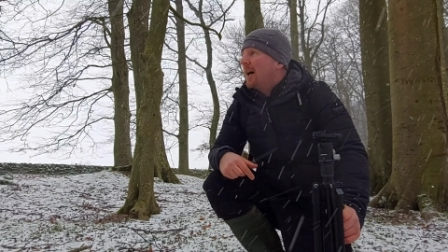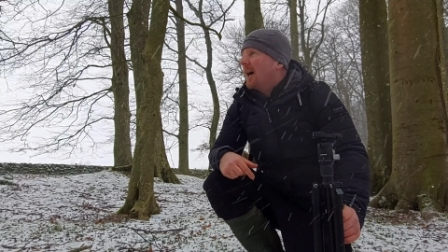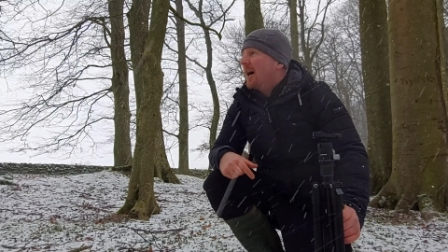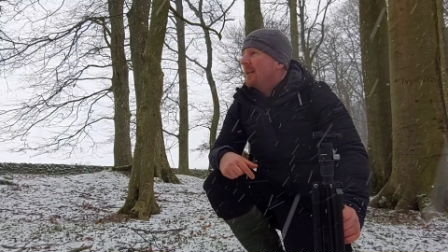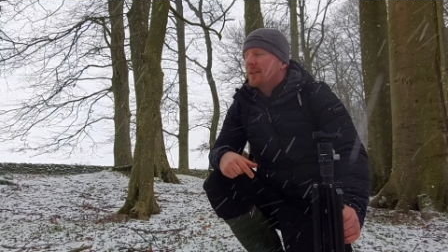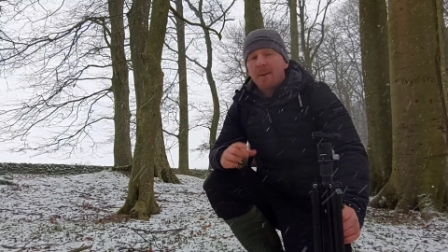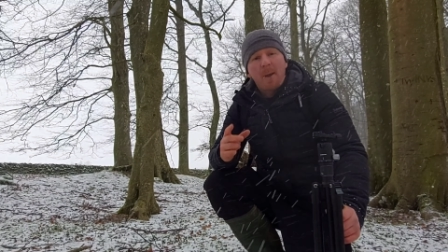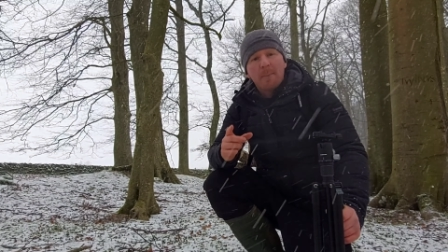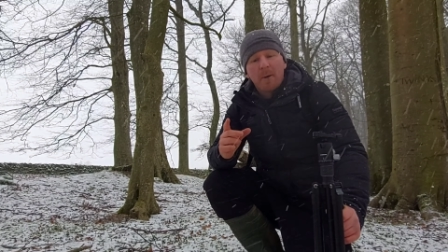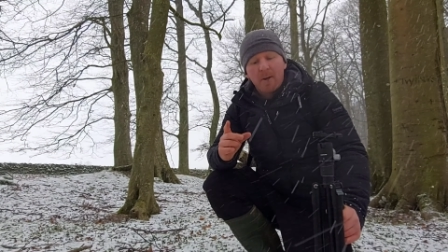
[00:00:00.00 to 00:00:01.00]
and
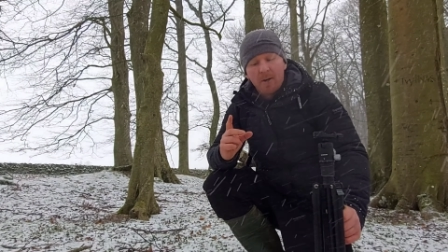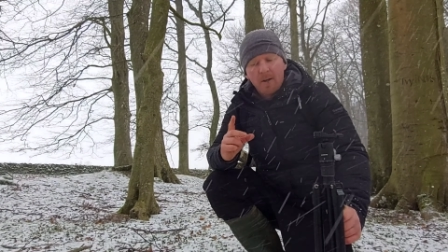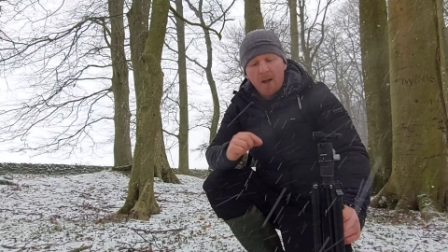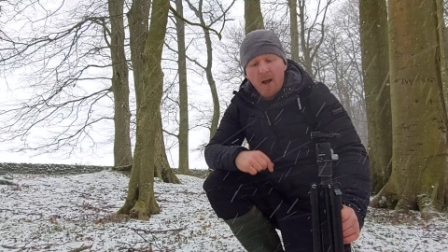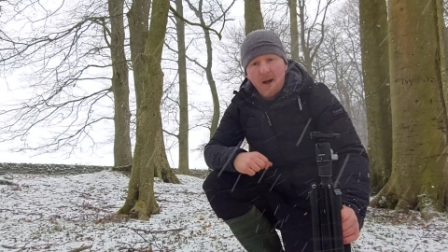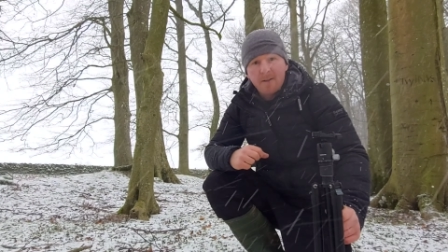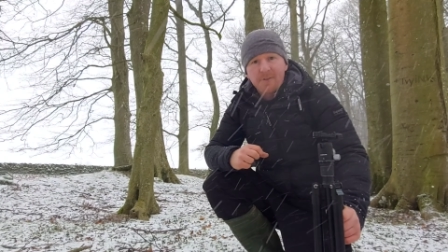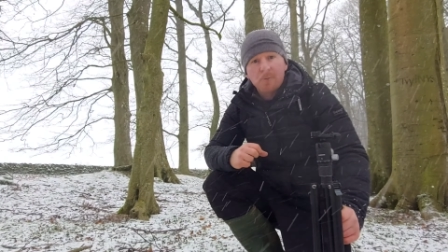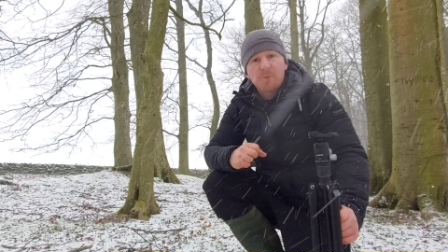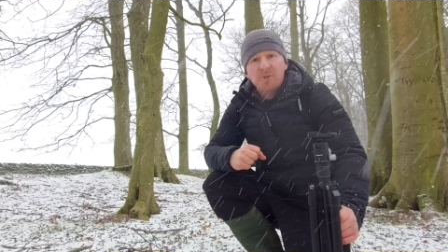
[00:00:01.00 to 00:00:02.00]
remember
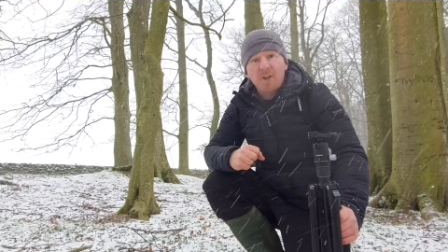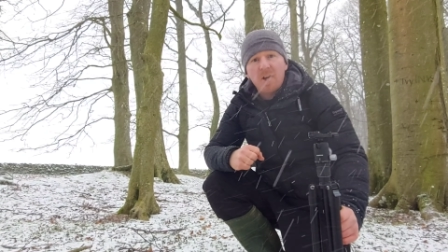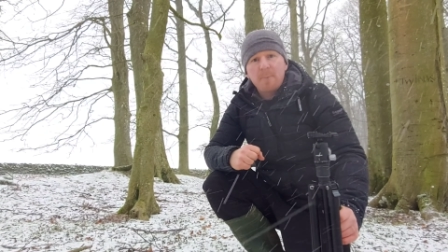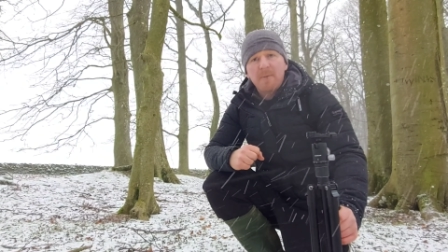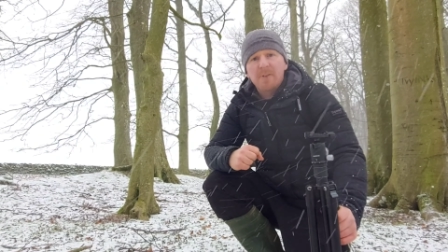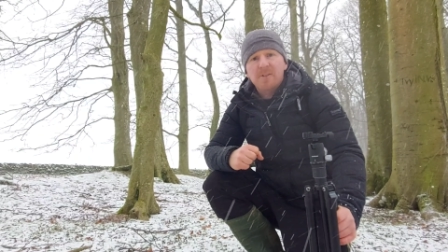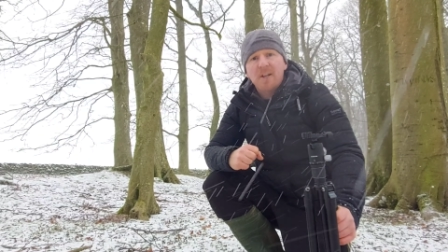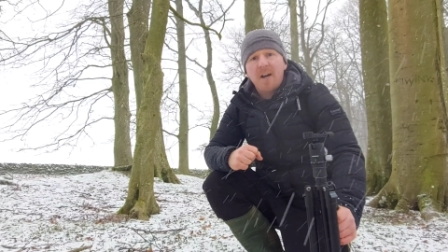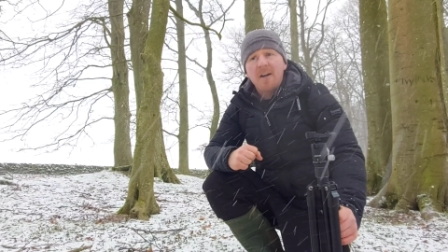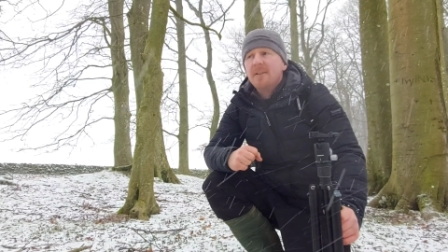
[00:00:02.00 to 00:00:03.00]
and subscribe if you
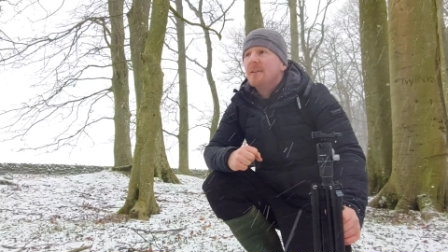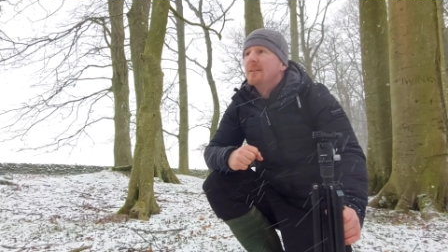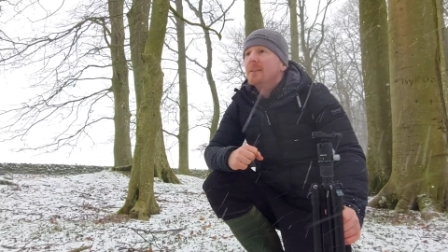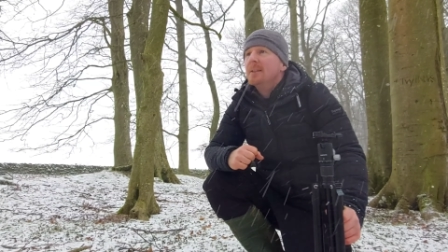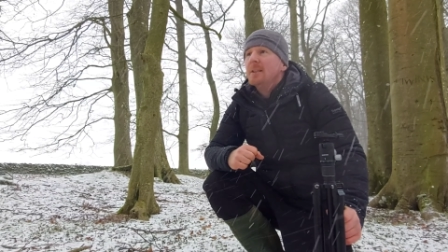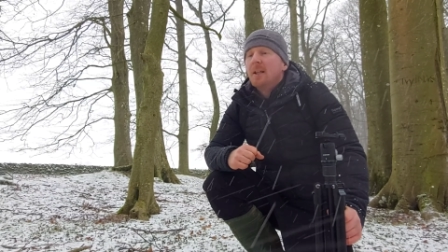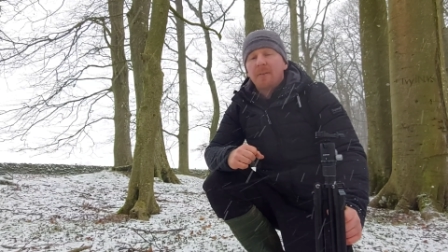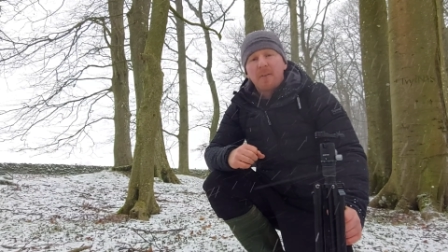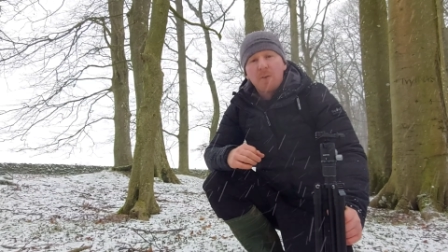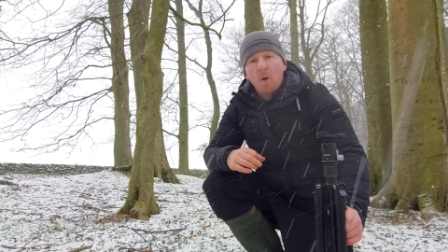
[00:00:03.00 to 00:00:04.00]
can
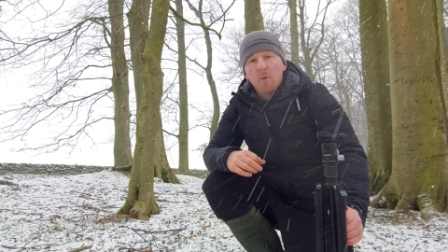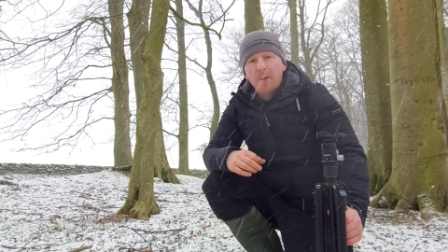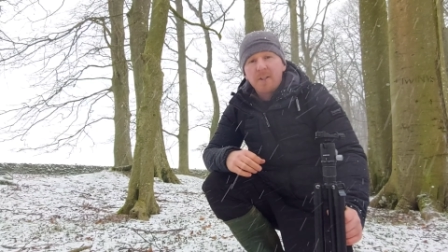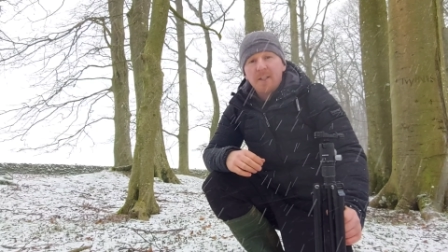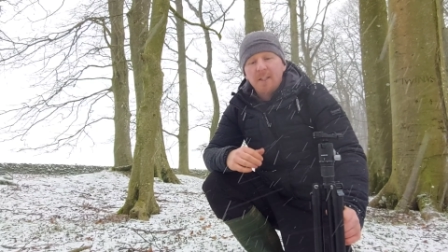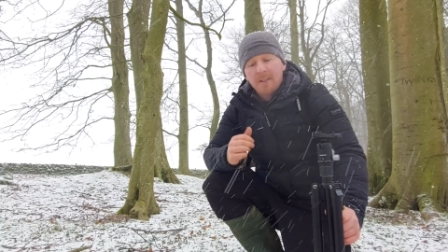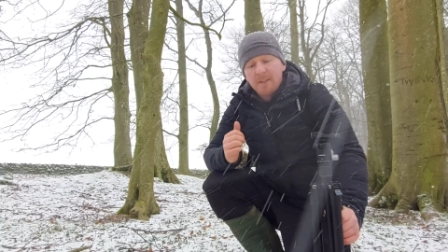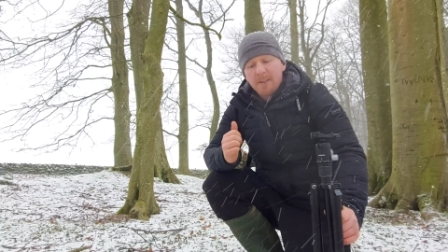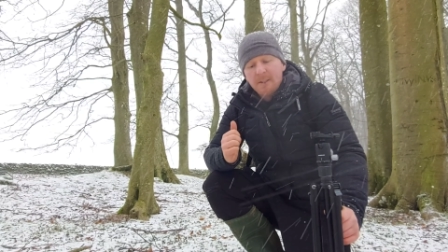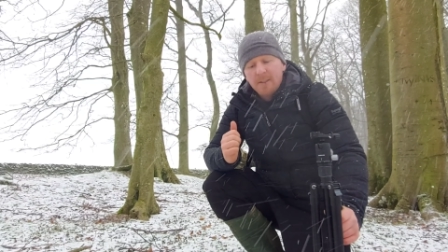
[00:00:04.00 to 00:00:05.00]
if you've not already
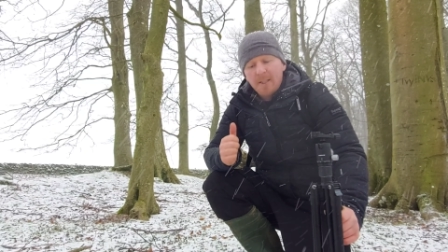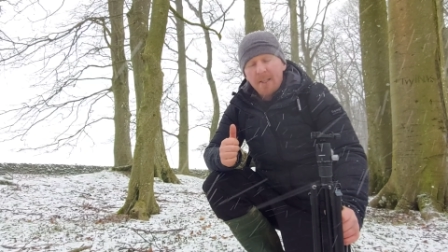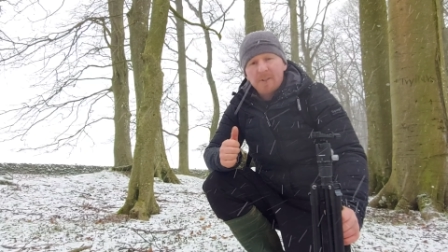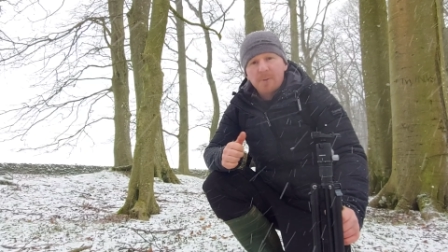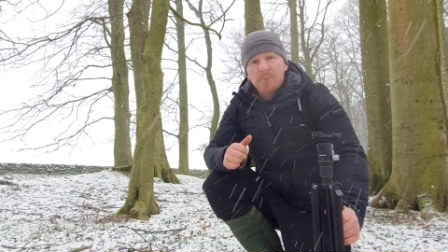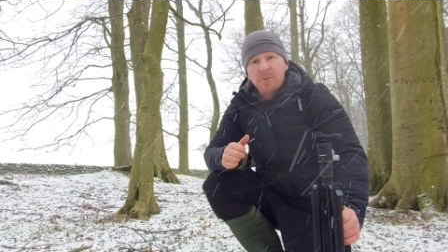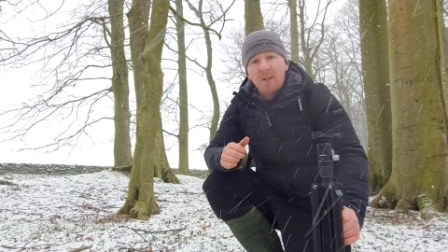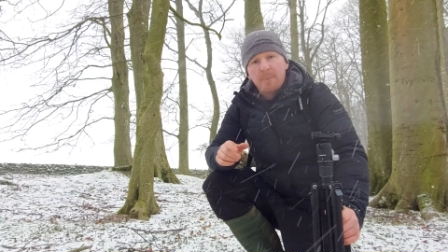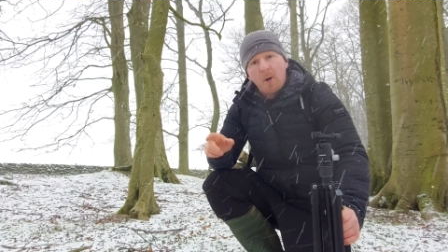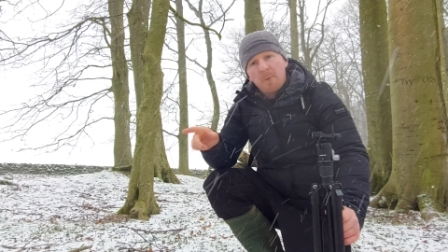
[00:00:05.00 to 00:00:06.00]
hit the
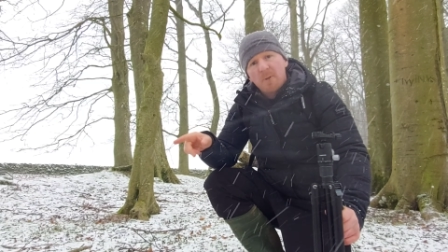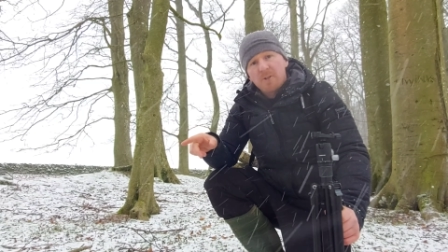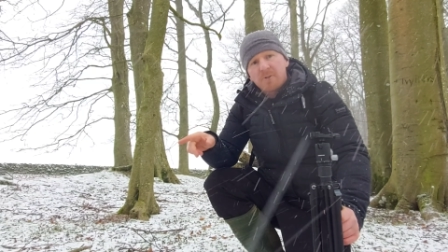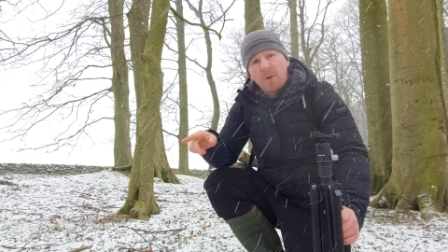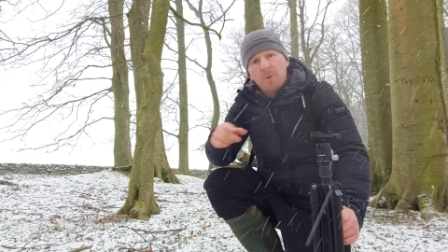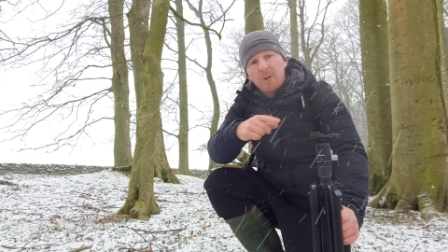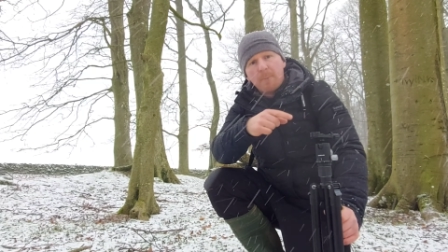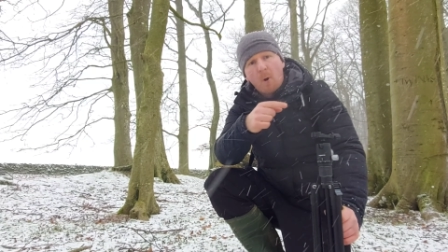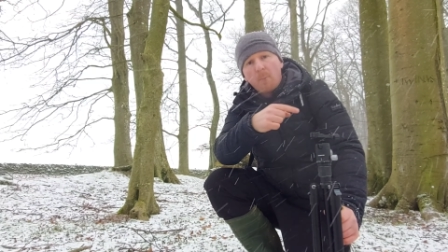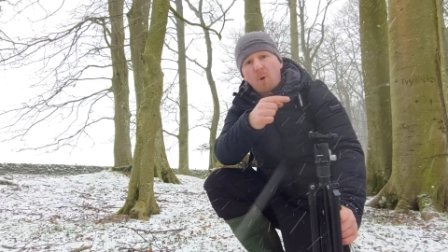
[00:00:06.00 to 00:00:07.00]
subscribe button which is down at
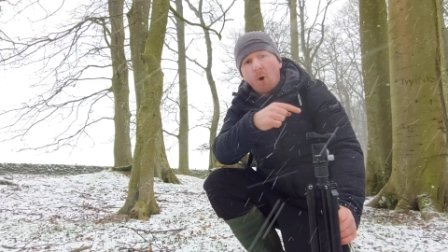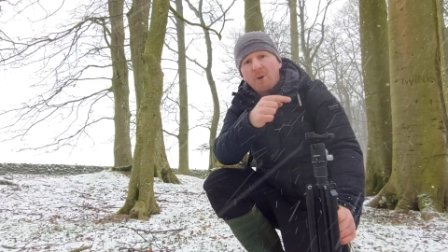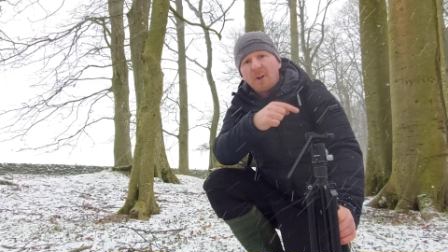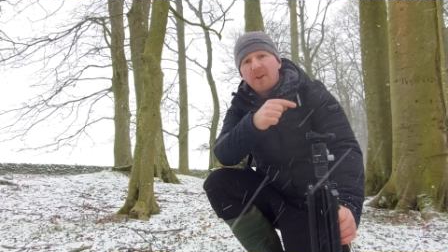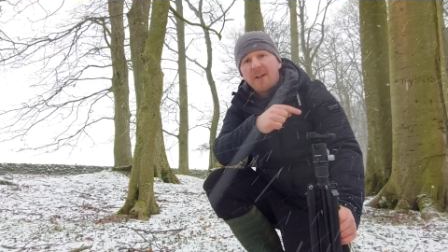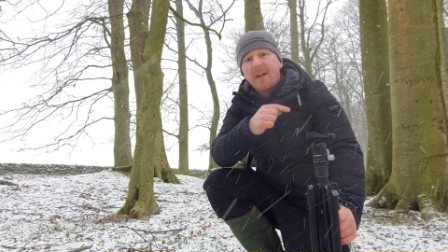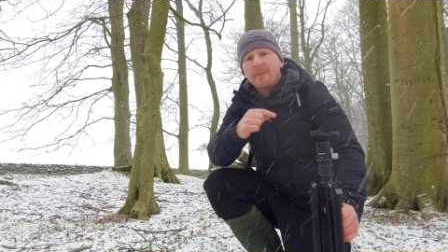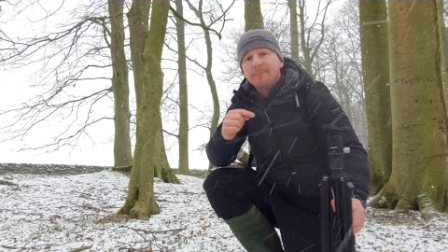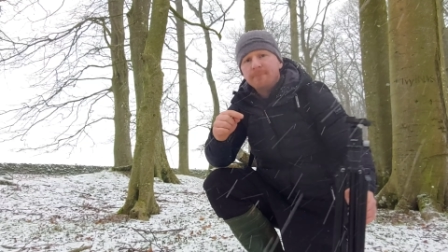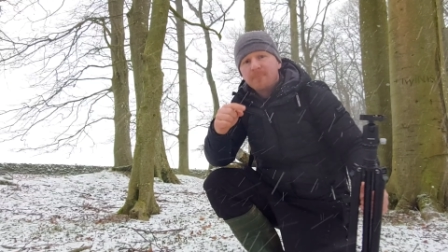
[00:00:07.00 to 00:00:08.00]
the bottom corner there
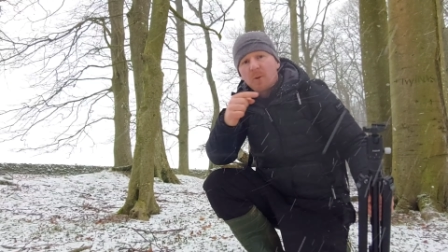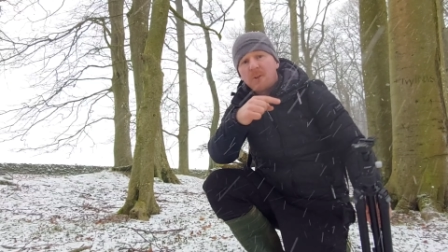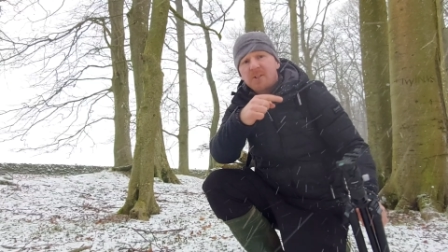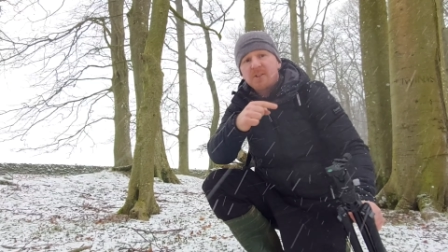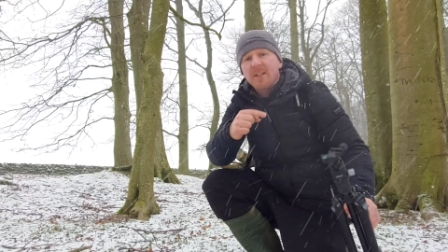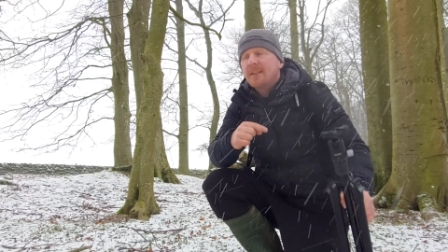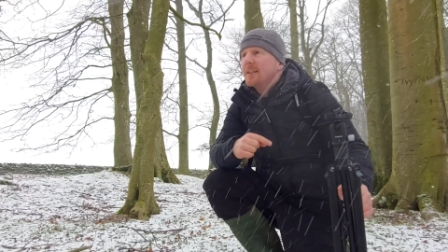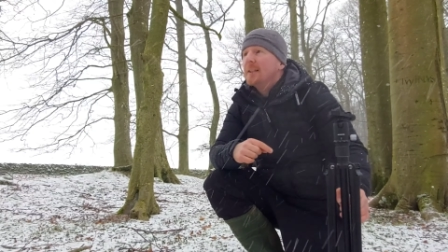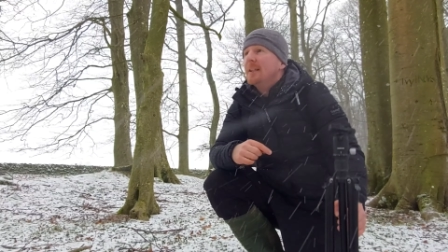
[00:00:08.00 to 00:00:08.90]
down this side